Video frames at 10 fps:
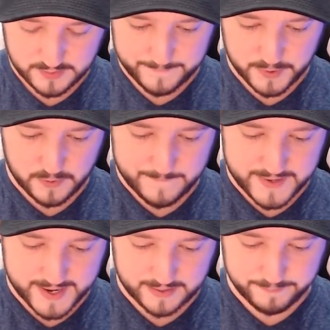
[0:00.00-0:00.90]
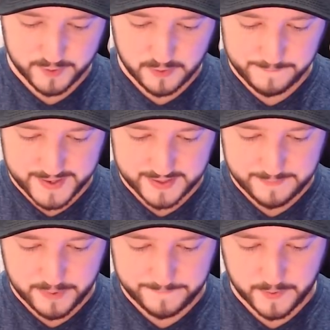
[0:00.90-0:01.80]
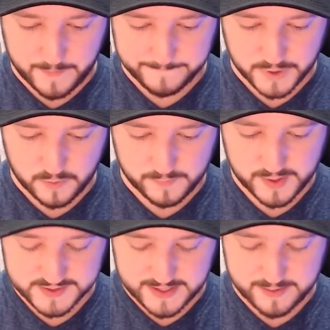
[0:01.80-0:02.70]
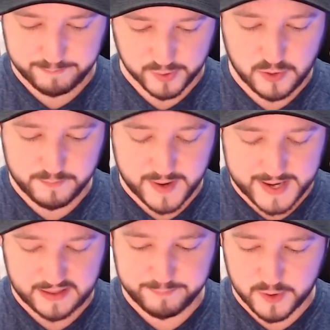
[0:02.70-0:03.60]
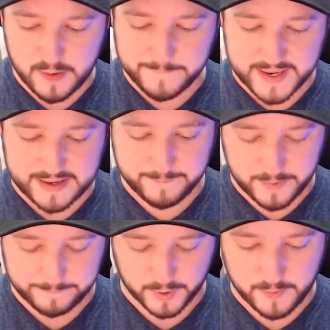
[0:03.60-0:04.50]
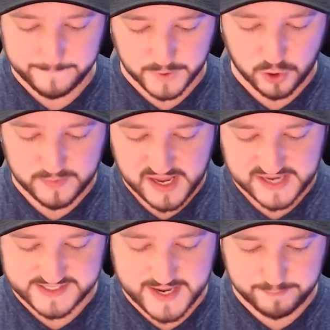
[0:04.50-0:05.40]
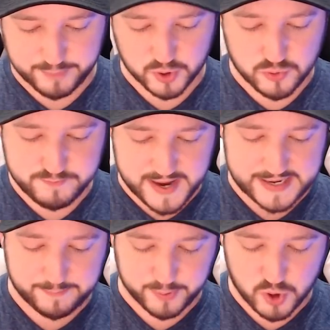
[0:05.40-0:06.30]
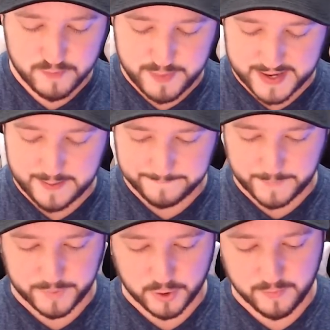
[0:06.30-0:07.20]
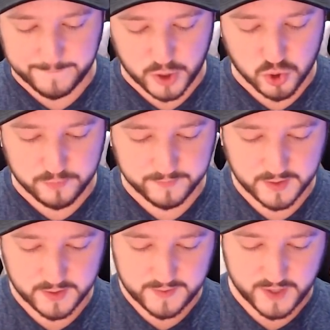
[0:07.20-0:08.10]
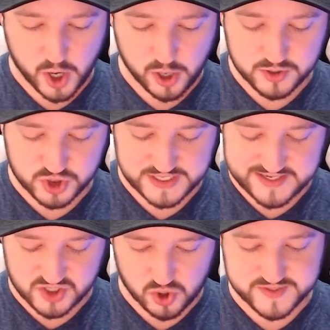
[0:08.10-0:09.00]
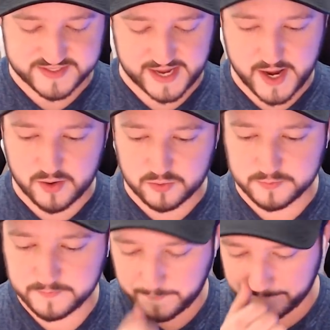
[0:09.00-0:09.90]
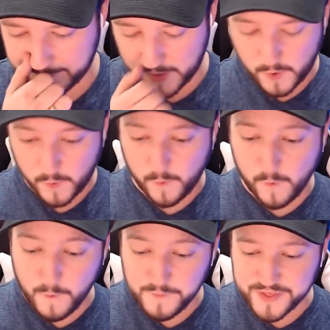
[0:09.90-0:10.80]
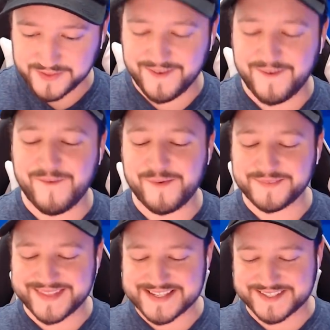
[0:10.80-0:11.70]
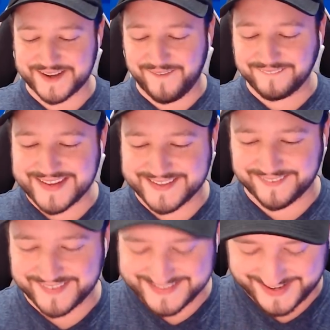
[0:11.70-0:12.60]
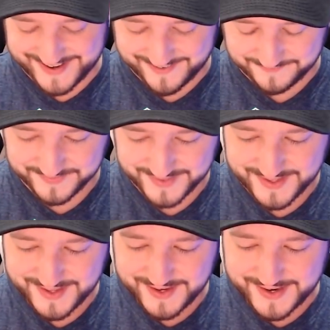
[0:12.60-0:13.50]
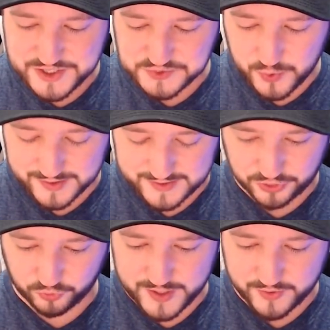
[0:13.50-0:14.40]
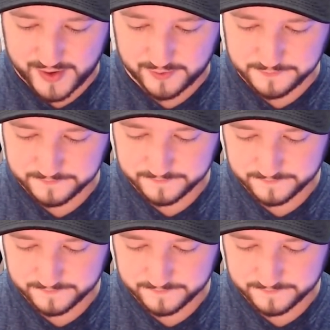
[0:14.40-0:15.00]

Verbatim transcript: Boom, bada, boom, bada, boom, boom, boom. Sad, boom, bada, boom, bada, boom, boom, boom. I said, boom, bada, boom, bada, boom, boom, boom. The R G goes down. Oh, no, this army going down. I just wanted a three crown.